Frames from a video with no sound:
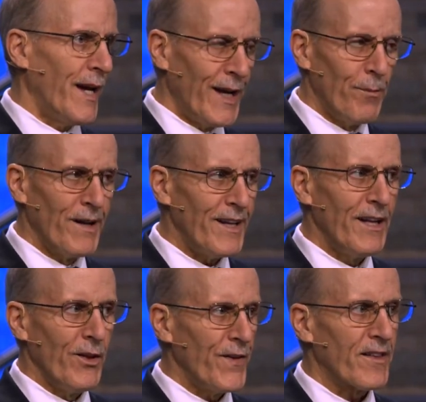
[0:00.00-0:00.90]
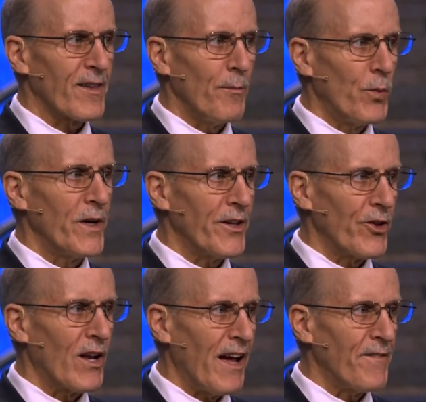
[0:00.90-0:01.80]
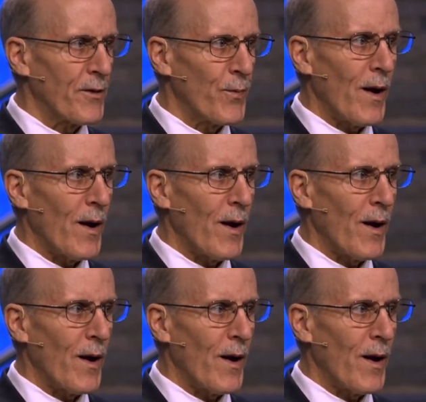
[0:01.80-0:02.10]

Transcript: Anybody healthy at some point in their life has